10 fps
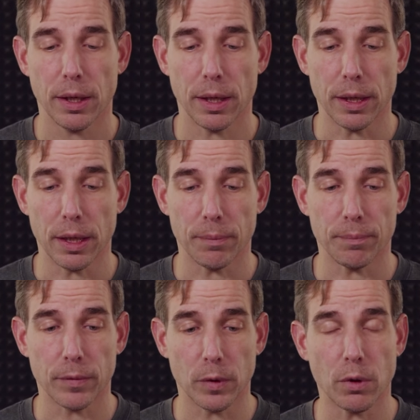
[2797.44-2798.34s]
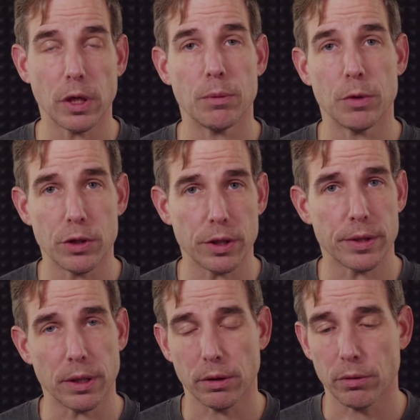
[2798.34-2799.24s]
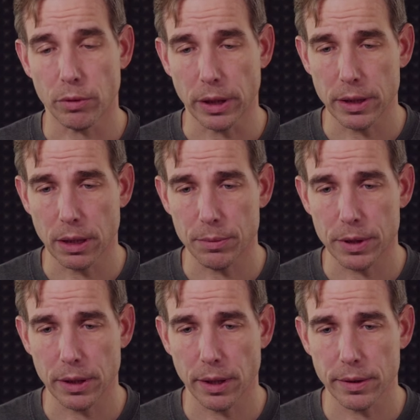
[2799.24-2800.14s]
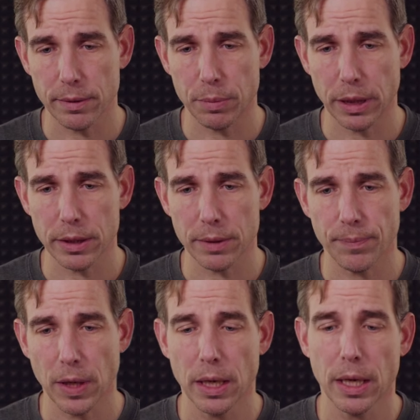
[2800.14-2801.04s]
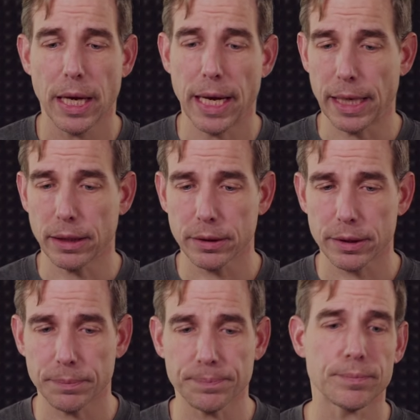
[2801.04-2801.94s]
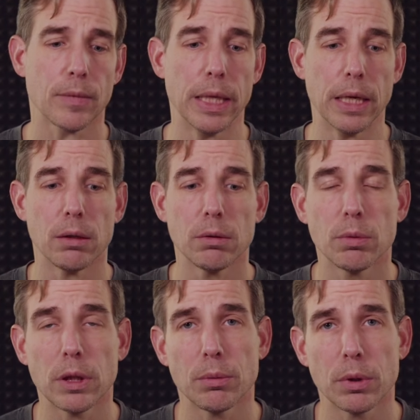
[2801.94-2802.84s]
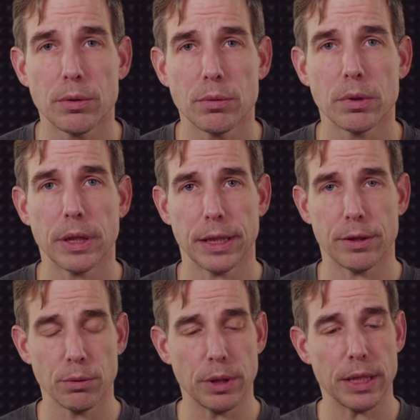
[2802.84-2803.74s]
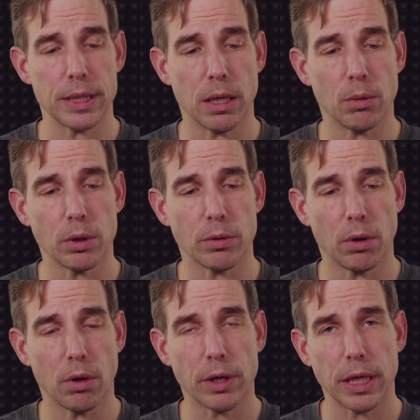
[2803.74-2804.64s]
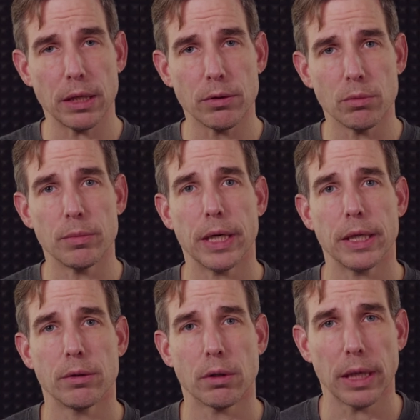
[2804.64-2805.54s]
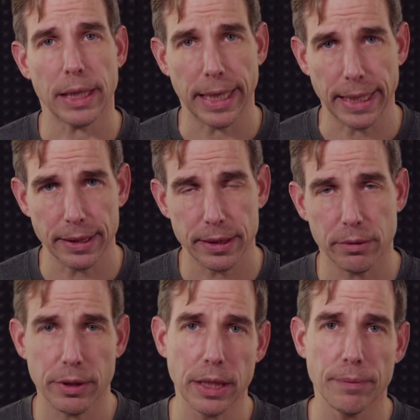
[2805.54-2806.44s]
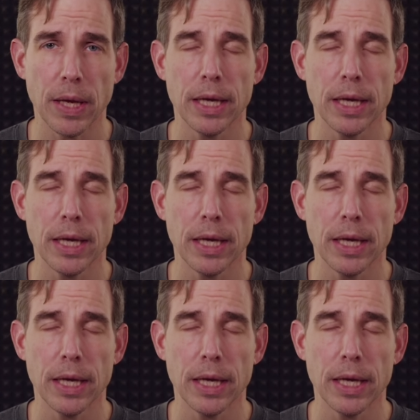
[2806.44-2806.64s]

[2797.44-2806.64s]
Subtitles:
Docker images and runtimes at this place. And now what I want to do is I want to log into my Docker registry,